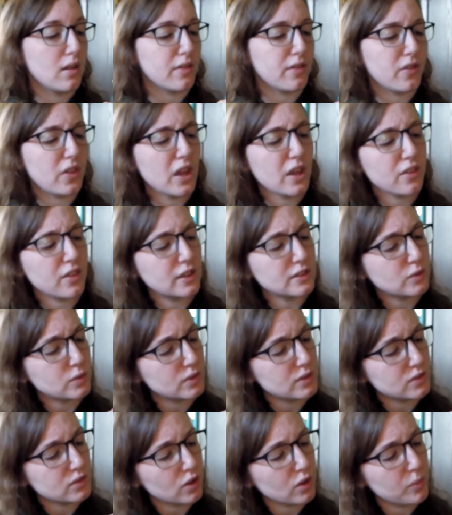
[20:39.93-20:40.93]
I think this
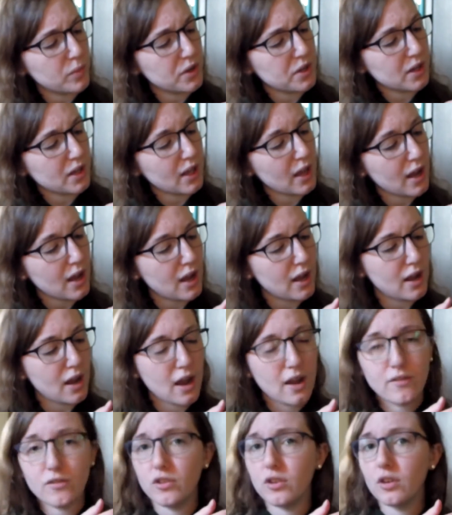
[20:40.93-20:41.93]
one's Urban Decay.
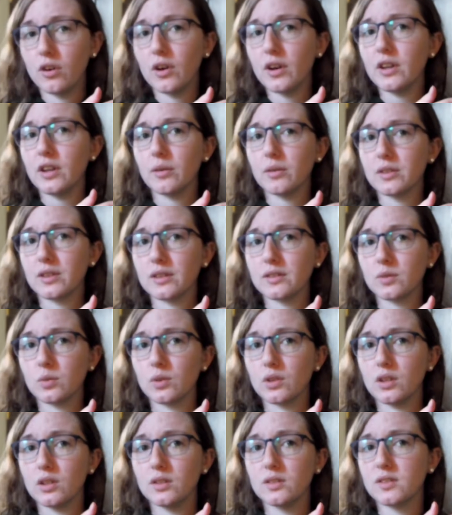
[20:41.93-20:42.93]
I have no idea what this
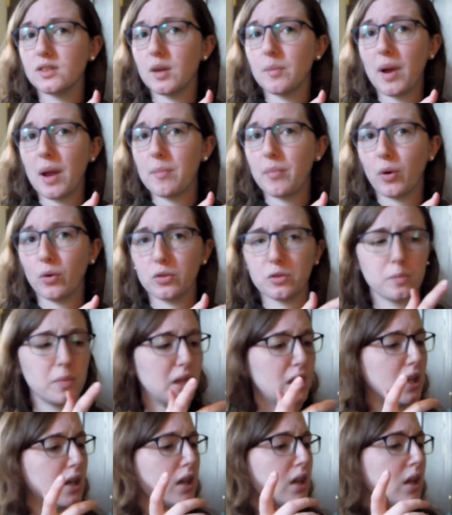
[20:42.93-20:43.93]
one is. They might both
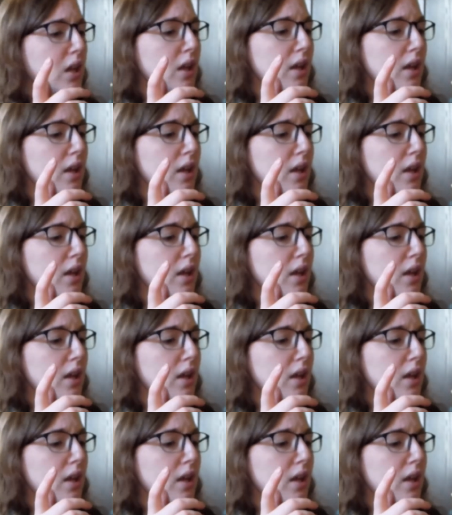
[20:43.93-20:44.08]
be.